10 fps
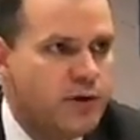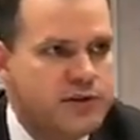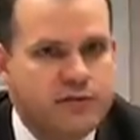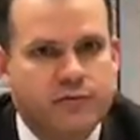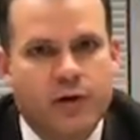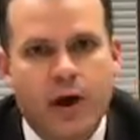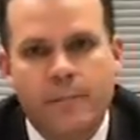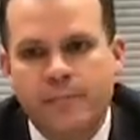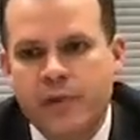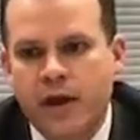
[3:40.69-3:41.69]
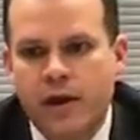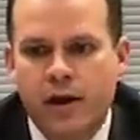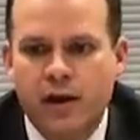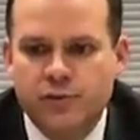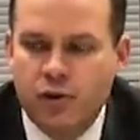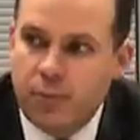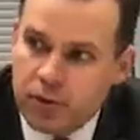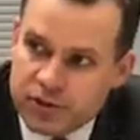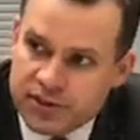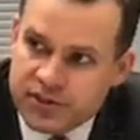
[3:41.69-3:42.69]
Was it from a straw
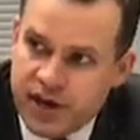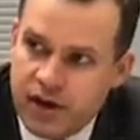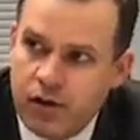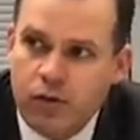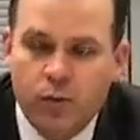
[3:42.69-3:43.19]
purchase sale?